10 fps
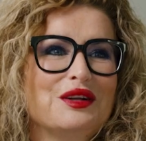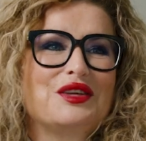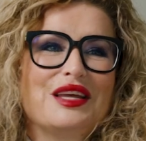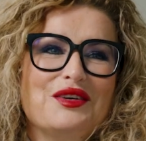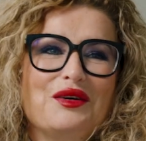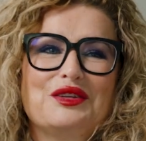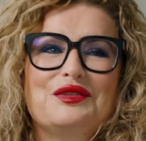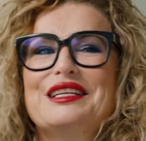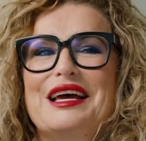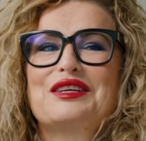I'll think, I'll do
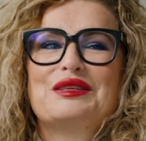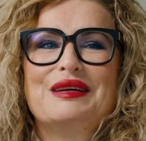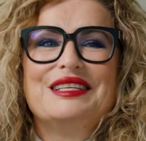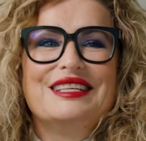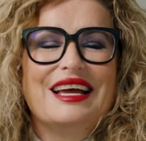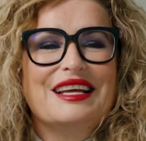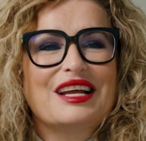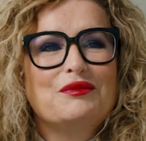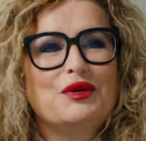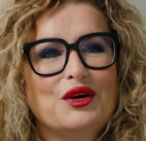it next Monday,
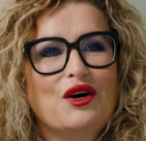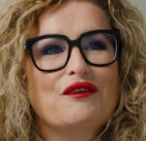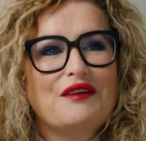and I put it off.